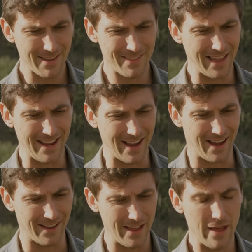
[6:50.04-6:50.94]
they
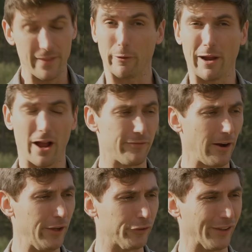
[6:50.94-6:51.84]
uh, they crank off
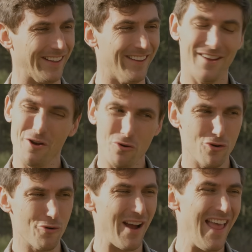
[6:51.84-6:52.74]
very easily.
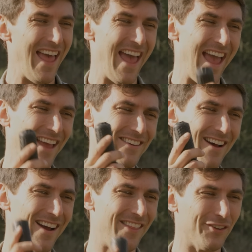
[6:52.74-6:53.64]
Whew. And
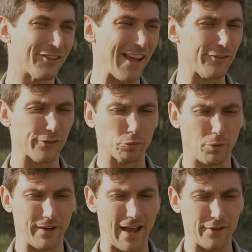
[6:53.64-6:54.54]
uh, in this case, this
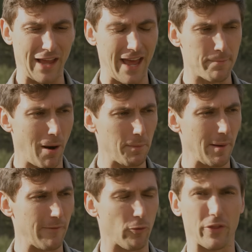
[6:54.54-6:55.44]
one has had probably
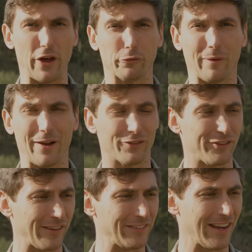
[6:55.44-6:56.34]
about 4,000 rounds
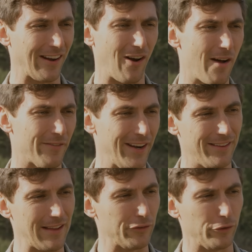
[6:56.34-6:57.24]
since I've taken it off, and
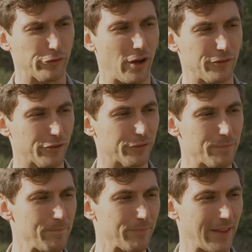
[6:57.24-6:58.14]
it, as you saw, it just
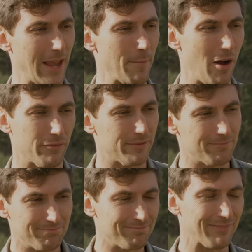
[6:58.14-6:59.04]
came off
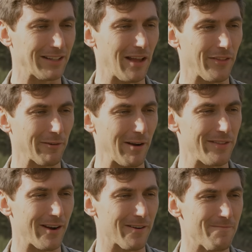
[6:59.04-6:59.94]
like nothing right
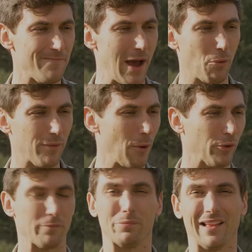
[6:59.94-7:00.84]
there. Now that
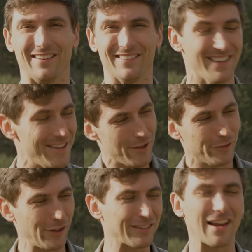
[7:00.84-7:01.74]
wasn't planned.
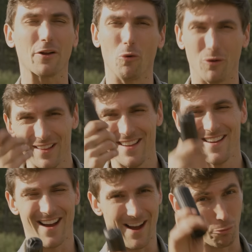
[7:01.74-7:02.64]
So that's kind of cool.
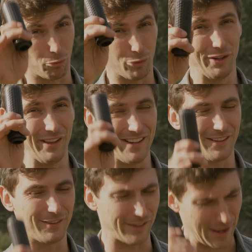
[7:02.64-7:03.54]
Uh, really
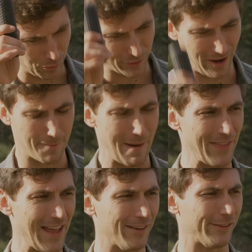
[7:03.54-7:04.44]
good design. We'll talk about
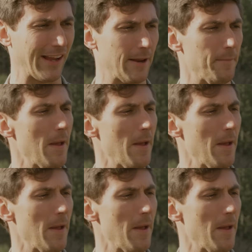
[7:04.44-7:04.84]
that in a second.